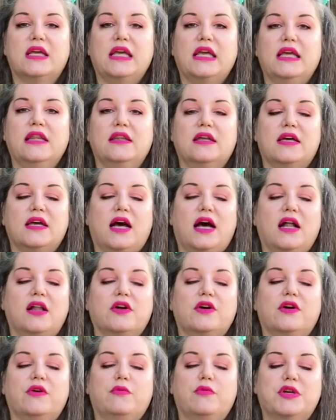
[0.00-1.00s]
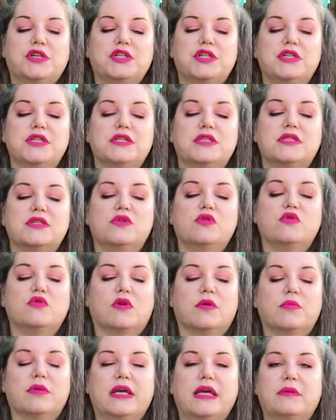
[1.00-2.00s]
in the collar, which is
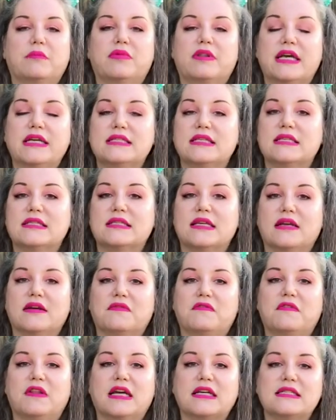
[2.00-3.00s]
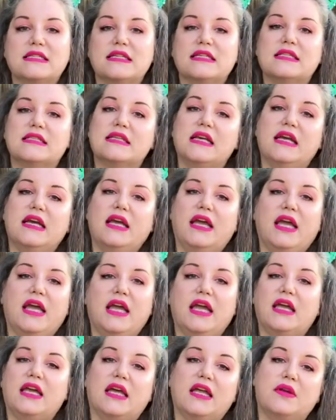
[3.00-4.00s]
normally in places that it flexes,
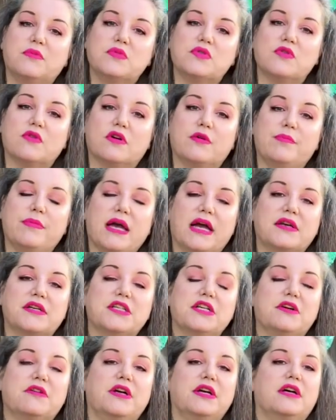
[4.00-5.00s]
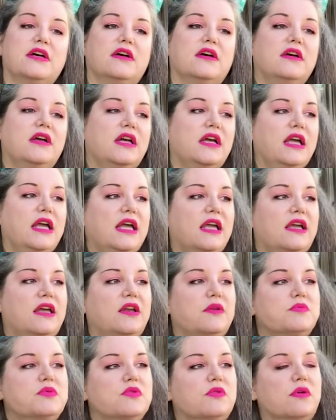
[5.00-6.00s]
it can absorb bacteria, it can
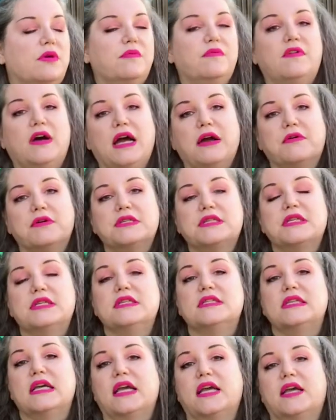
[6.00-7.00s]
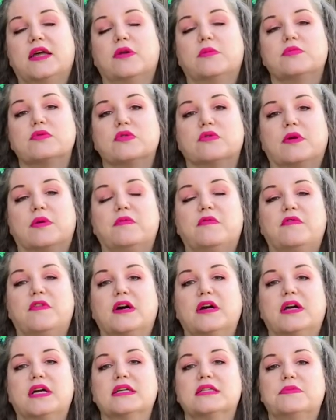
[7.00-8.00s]
absorb viruses, it can absorb
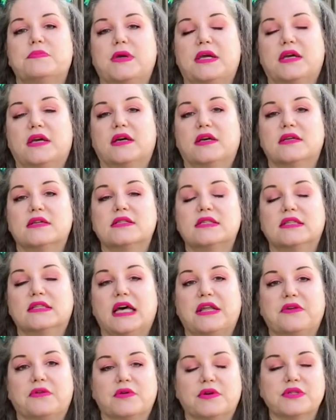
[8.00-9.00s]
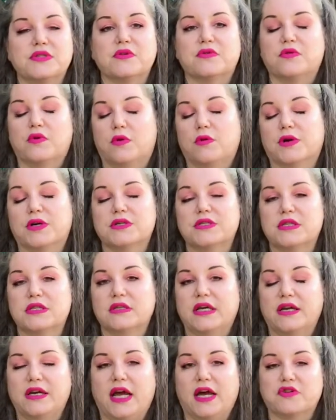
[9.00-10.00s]
fungus because leather is of course
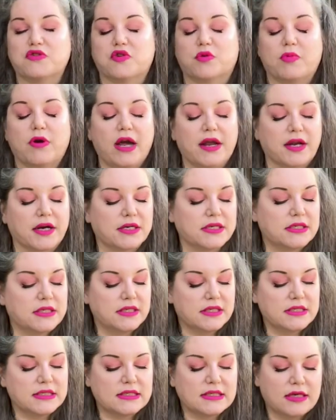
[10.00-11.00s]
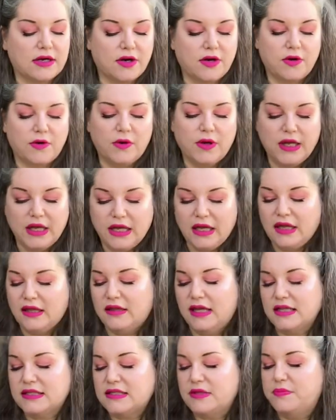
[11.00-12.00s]
a natural product. So
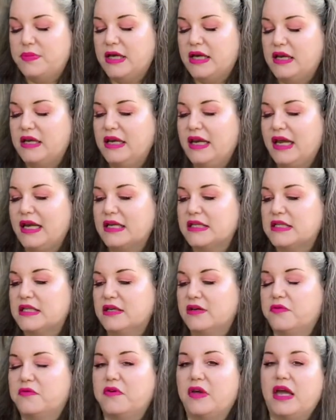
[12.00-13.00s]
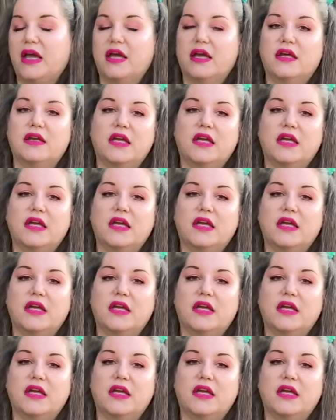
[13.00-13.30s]
that's a big negative. And